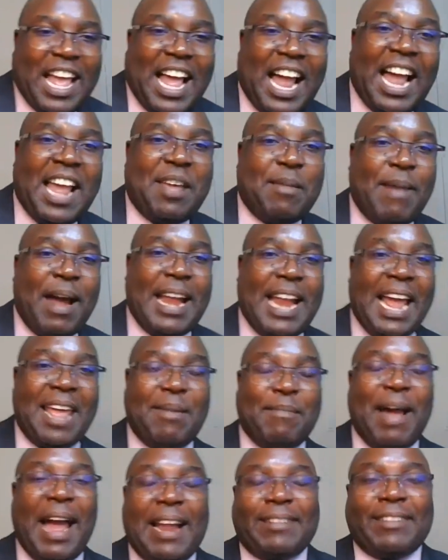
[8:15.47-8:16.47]
Amen,
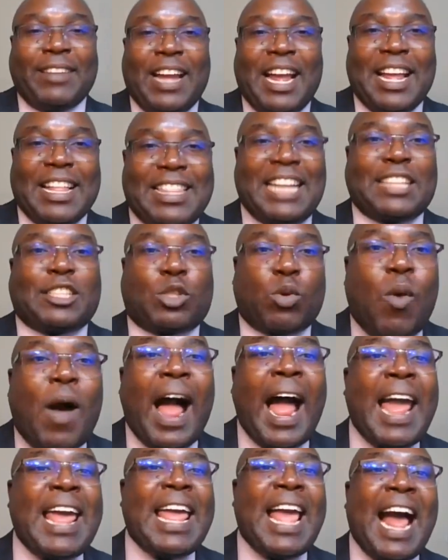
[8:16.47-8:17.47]
amen. That's
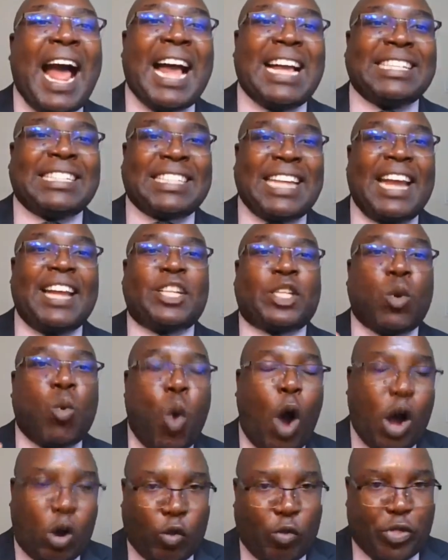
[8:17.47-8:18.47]
why I said
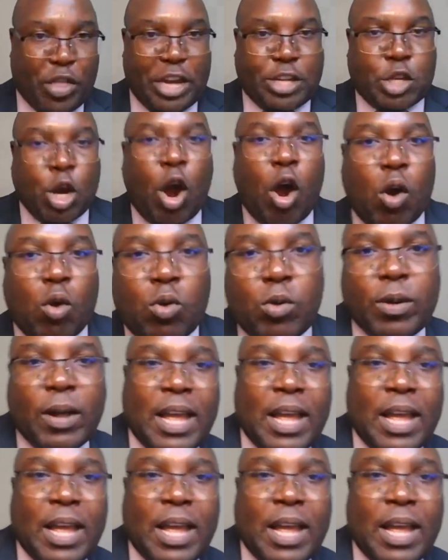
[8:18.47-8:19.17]
walk the talk.